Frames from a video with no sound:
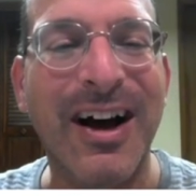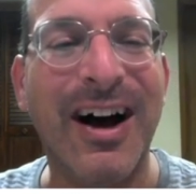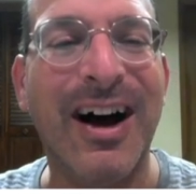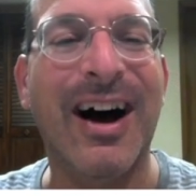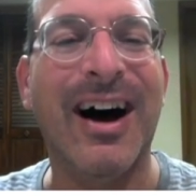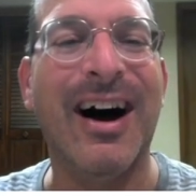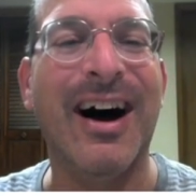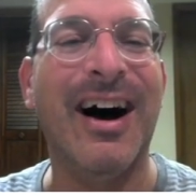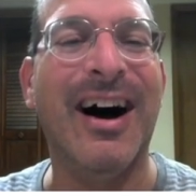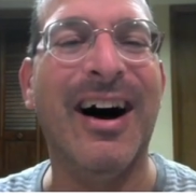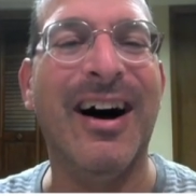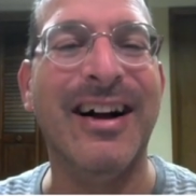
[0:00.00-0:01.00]

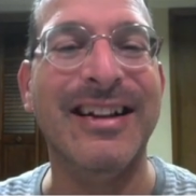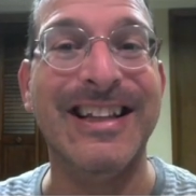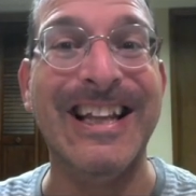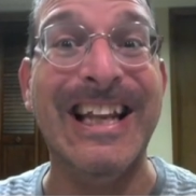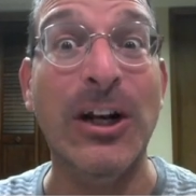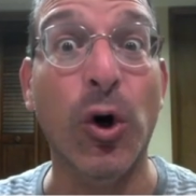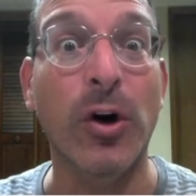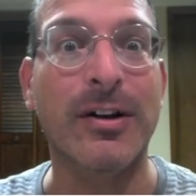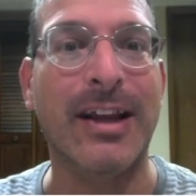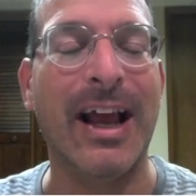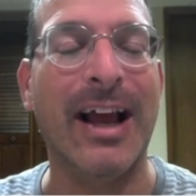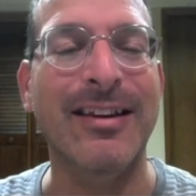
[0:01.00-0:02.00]
Uh, it's an inert
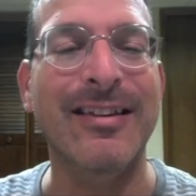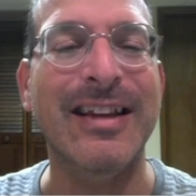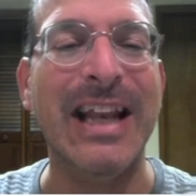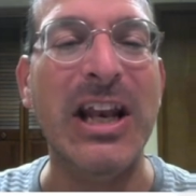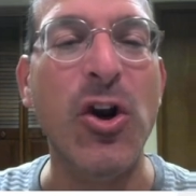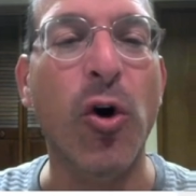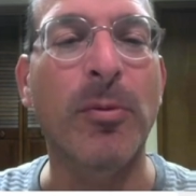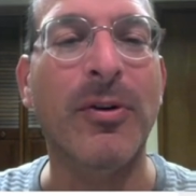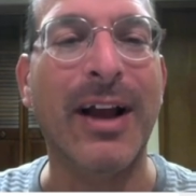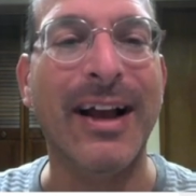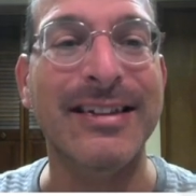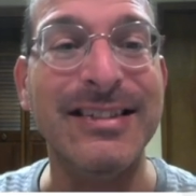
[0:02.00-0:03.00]
gas. It's an noble gas.